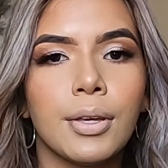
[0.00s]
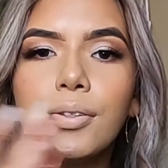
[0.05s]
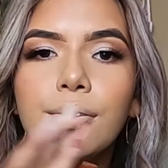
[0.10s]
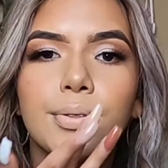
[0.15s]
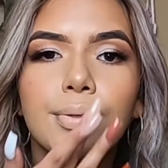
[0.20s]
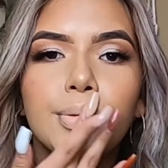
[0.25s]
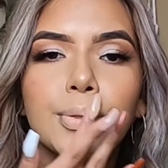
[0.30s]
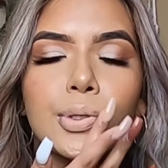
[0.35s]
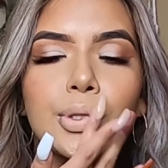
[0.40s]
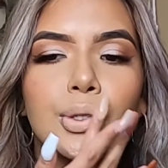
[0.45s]

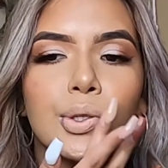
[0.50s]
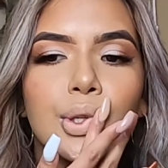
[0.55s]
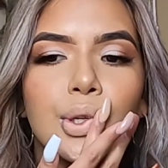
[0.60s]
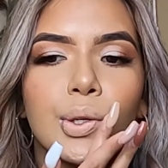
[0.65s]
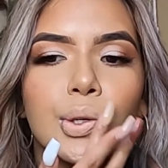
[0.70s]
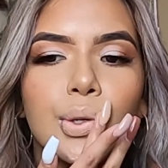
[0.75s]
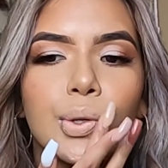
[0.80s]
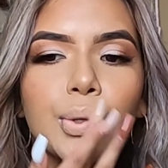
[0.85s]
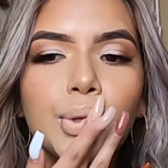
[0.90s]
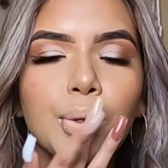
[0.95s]
So she
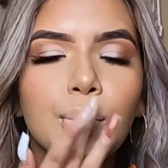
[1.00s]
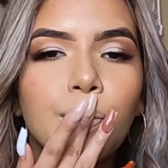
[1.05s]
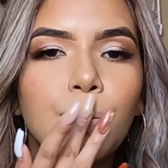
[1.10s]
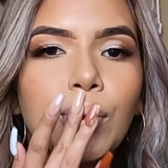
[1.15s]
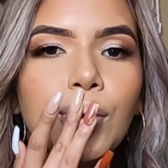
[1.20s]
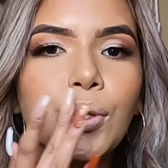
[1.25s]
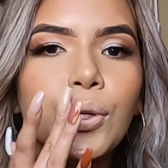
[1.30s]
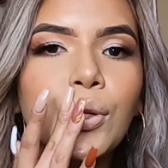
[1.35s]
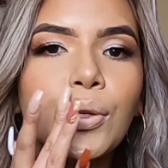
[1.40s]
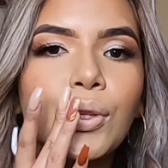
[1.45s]
like goes in
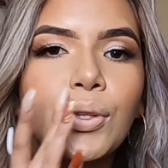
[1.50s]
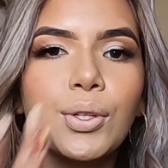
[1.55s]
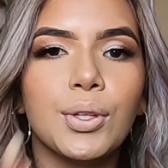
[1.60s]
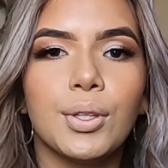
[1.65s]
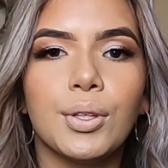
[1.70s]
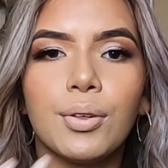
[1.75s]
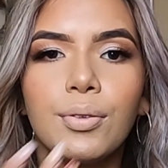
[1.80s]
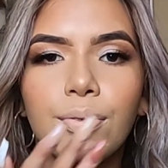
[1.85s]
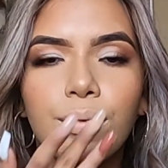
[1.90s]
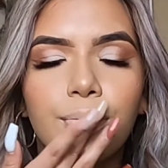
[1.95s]
with
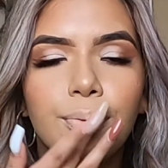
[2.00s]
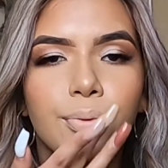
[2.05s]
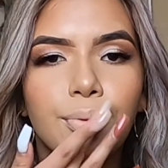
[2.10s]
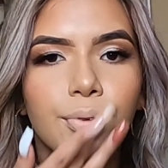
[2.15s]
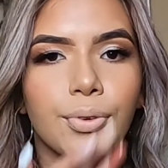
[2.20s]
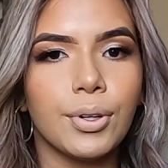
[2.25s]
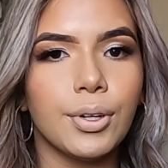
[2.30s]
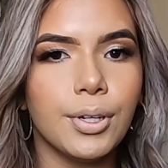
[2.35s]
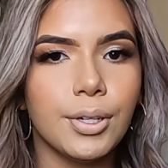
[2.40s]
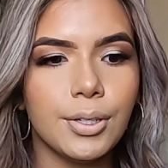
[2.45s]
concealer
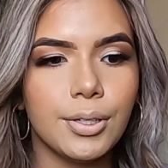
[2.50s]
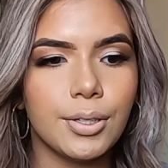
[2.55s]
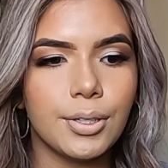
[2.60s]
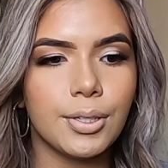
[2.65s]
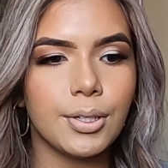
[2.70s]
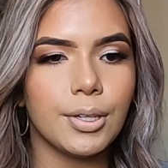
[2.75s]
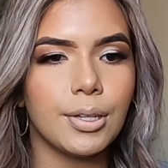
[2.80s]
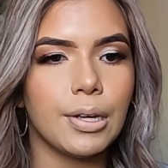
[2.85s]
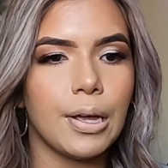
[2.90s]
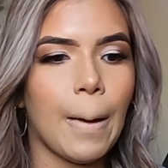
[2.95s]

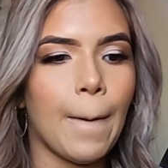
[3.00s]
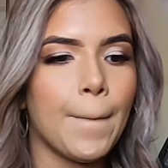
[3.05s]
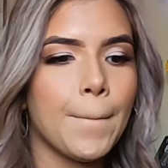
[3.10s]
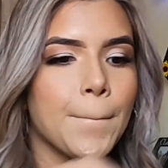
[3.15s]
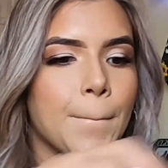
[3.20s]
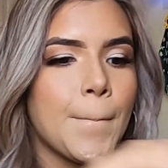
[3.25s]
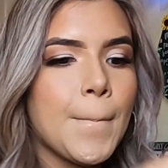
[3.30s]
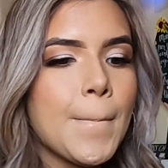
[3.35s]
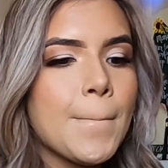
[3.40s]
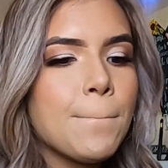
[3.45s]
first.
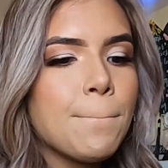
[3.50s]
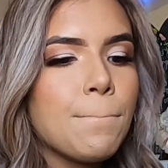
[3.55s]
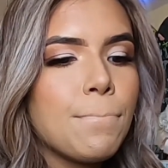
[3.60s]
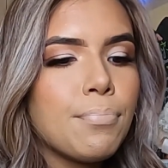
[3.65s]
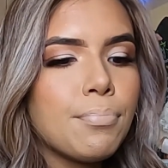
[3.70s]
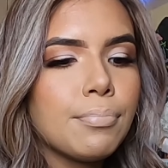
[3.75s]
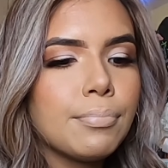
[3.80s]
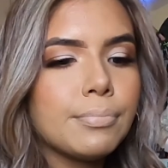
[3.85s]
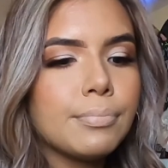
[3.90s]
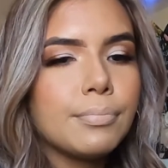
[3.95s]

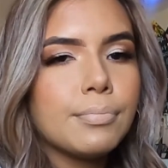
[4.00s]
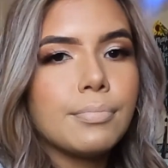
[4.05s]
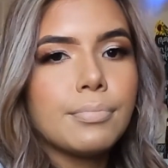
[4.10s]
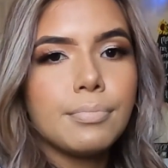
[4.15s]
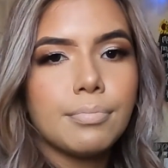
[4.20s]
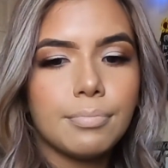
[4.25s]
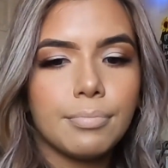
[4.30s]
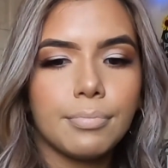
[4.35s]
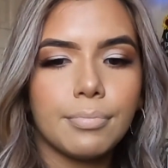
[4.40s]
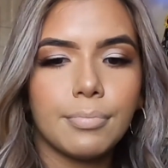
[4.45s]

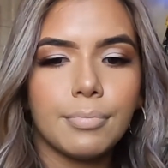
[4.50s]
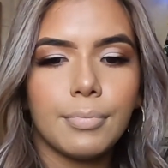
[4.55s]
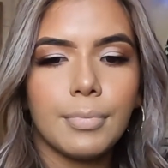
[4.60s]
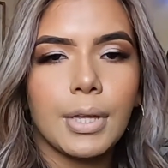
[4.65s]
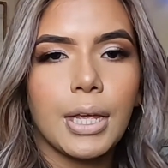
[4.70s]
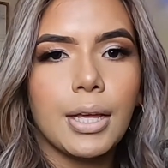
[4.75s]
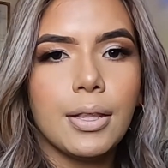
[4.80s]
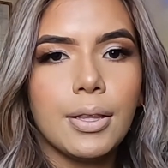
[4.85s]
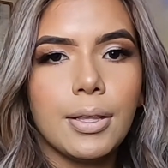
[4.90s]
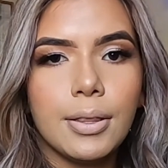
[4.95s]

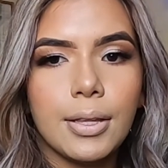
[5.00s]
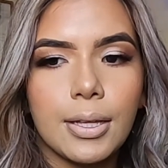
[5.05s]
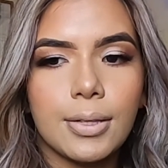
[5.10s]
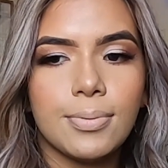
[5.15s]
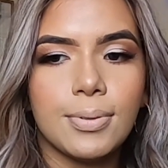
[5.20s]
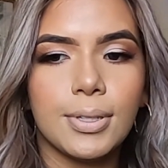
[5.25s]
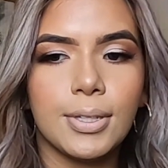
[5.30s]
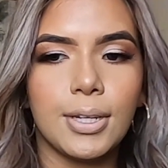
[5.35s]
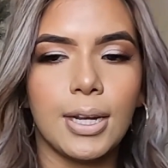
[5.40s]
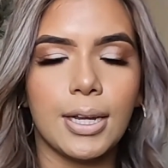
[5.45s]
And I think
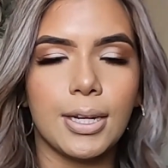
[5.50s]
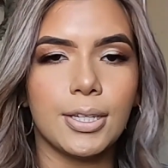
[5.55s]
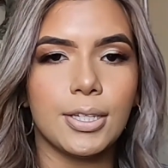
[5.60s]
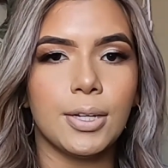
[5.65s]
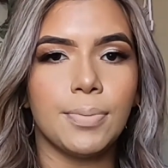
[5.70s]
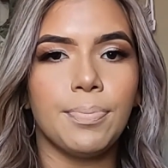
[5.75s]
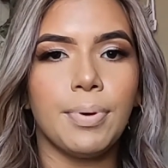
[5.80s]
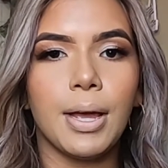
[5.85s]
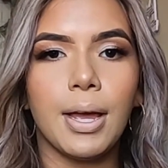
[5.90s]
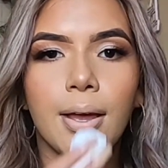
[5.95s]
that's when like
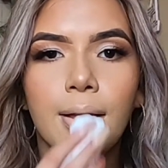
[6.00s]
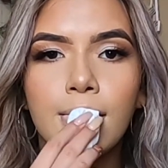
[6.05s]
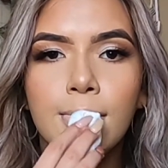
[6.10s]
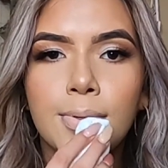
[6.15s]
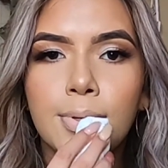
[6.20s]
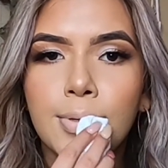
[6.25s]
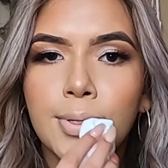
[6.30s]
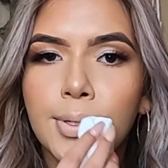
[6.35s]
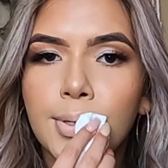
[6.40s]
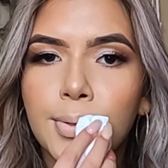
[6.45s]
she
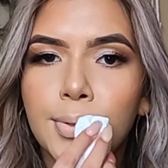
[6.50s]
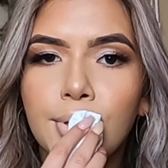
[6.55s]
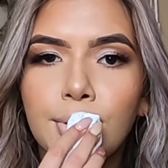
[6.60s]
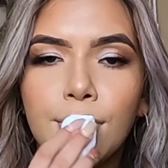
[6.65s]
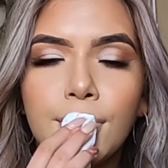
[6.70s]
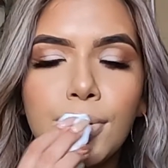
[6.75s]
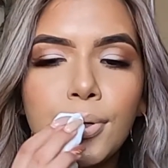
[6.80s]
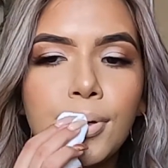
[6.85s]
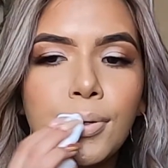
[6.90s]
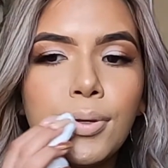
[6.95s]
pats this
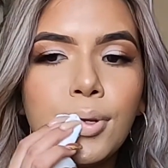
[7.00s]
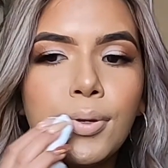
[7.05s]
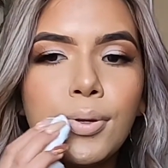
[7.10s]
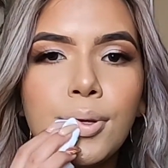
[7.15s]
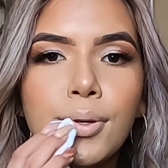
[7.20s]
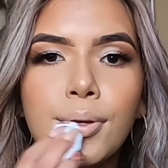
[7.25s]
in.